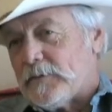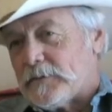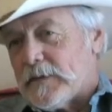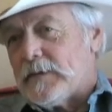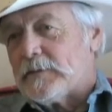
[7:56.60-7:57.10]

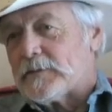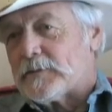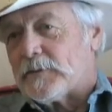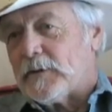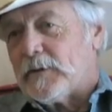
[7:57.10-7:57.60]
second
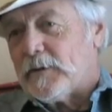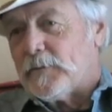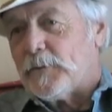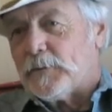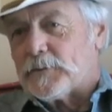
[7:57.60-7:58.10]
story,
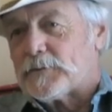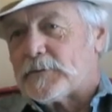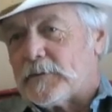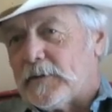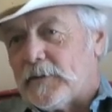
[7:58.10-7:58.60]
what
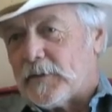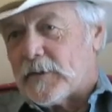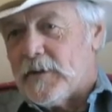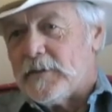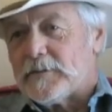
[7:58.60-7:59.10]
was the
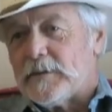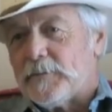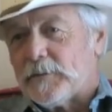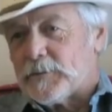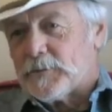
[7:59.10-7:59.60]
concept
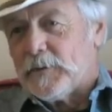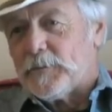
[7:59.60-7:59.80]
that was really